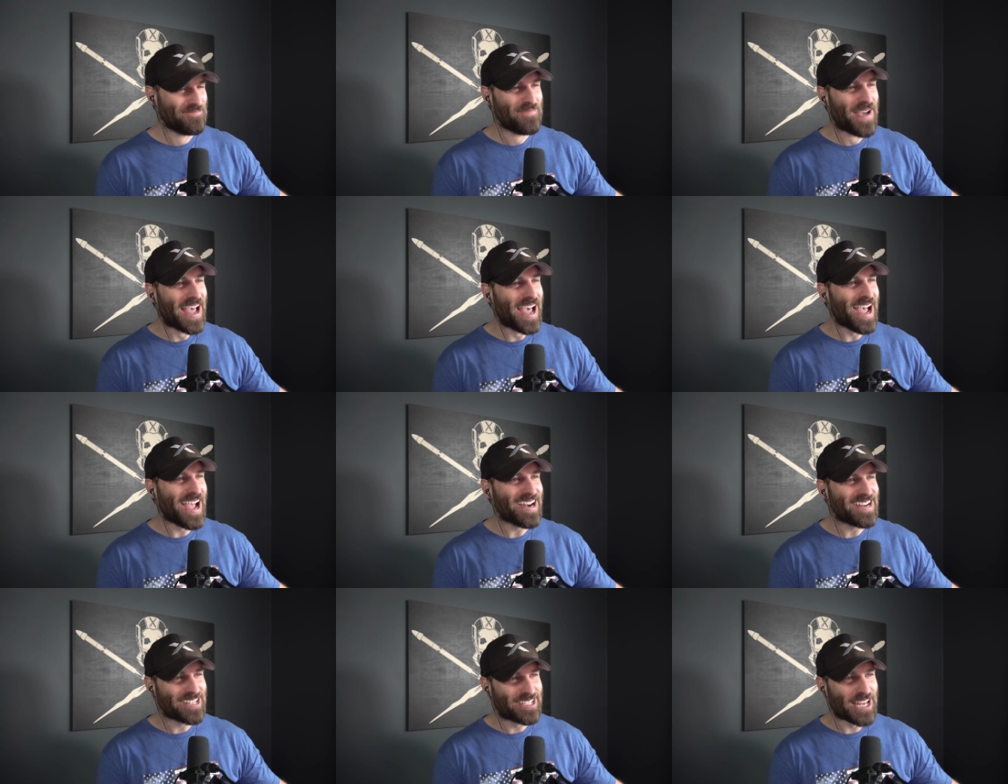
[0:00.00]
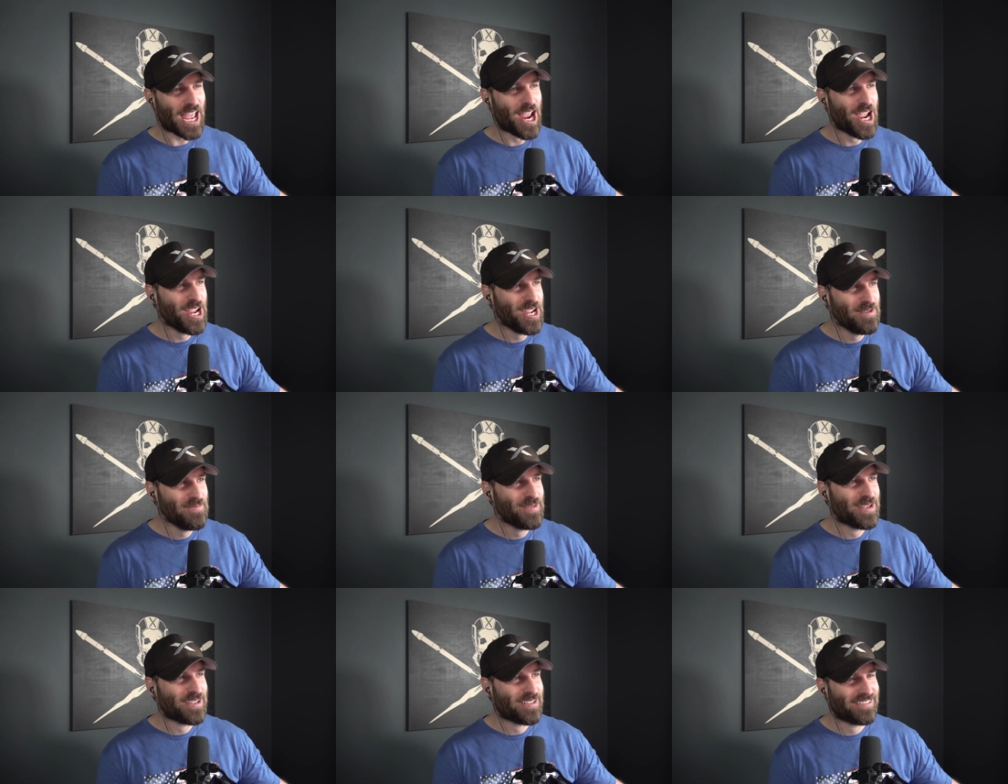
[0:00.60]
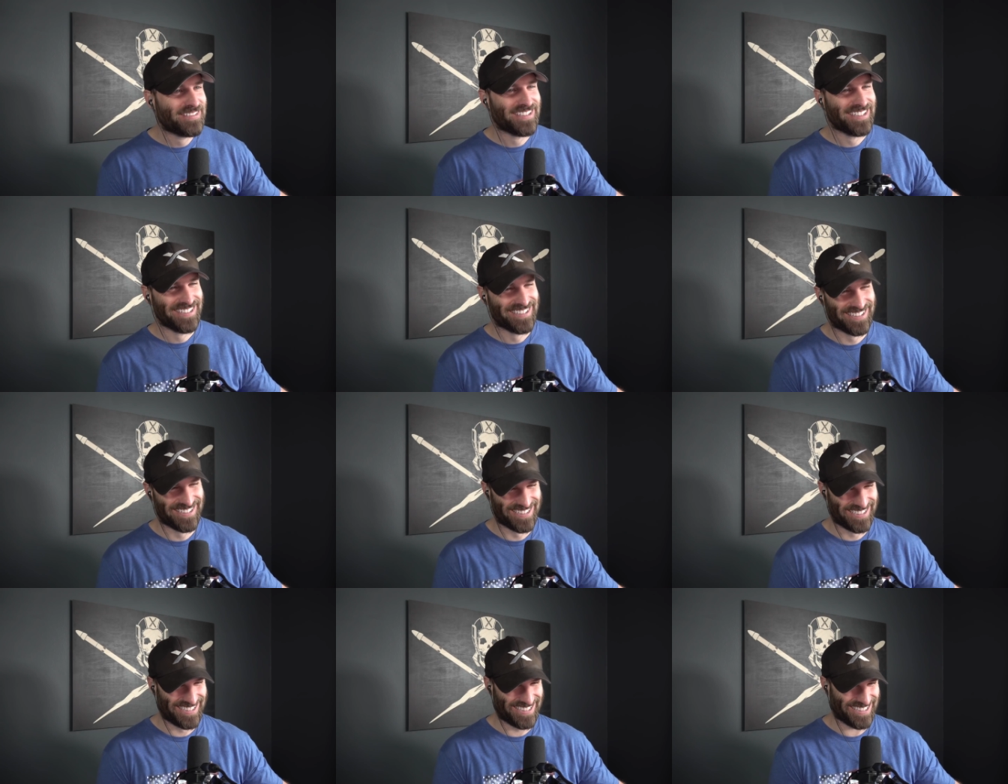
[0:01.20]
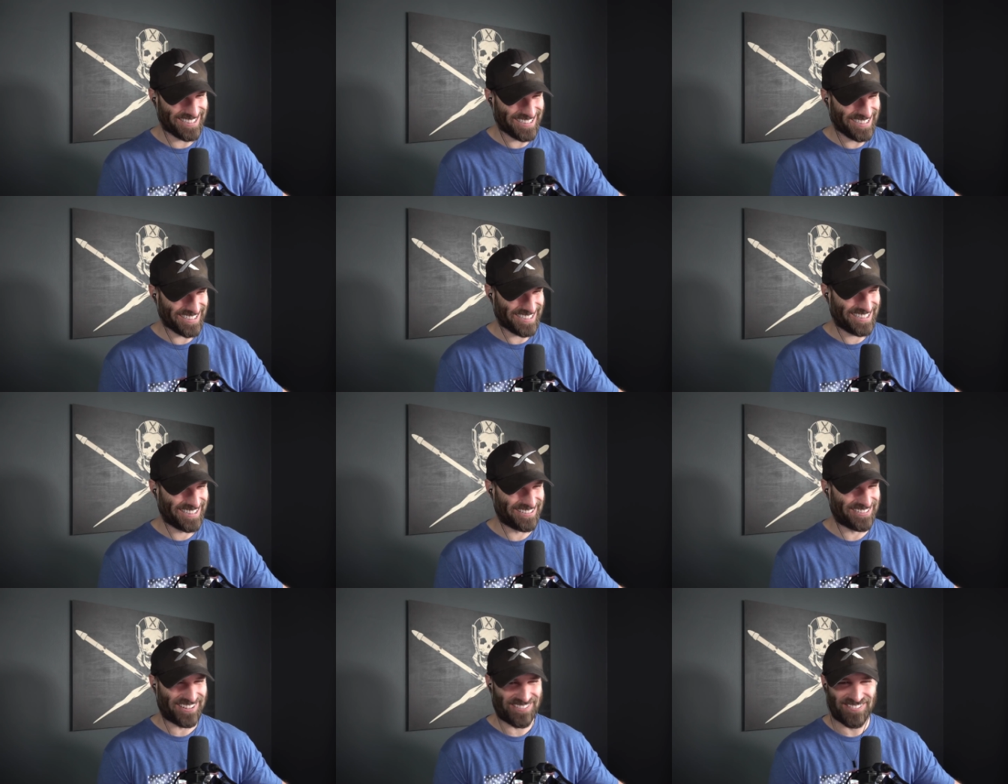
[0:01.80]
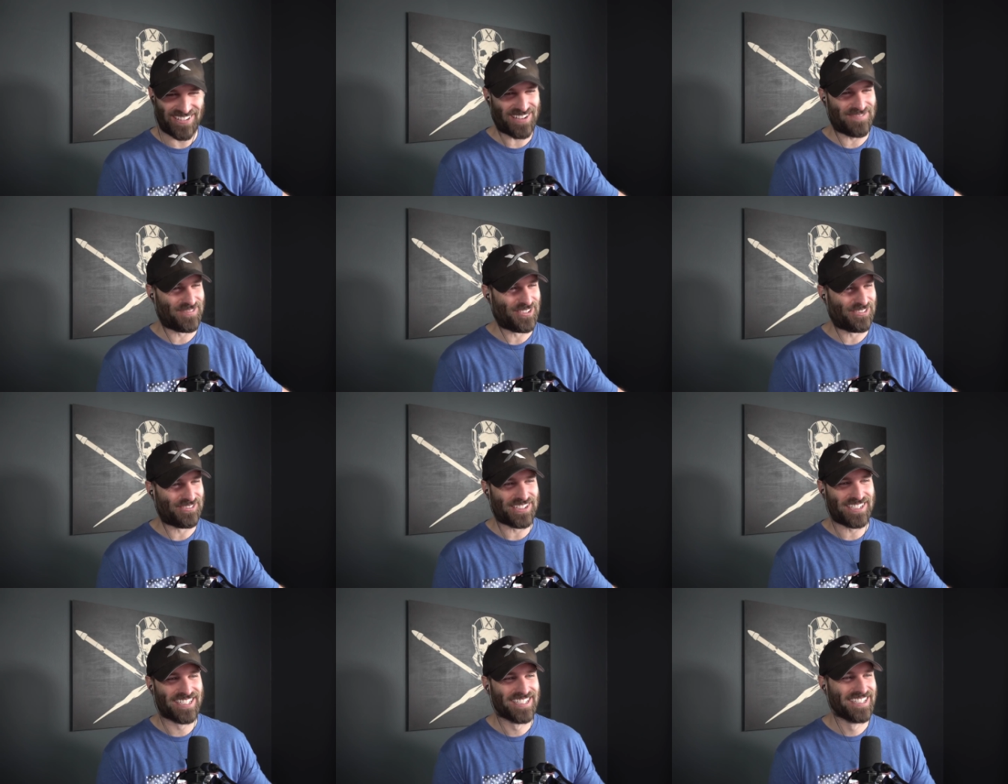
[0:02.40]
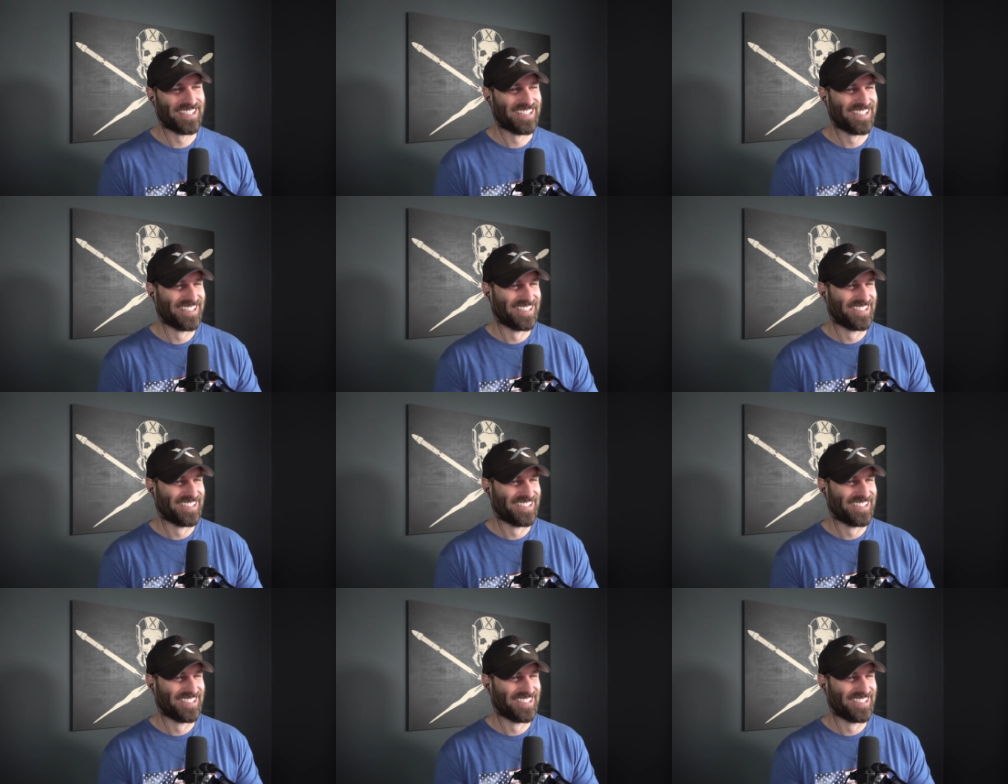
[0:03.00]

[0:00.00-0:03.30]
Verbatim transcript: Matt Damon. I love that movie.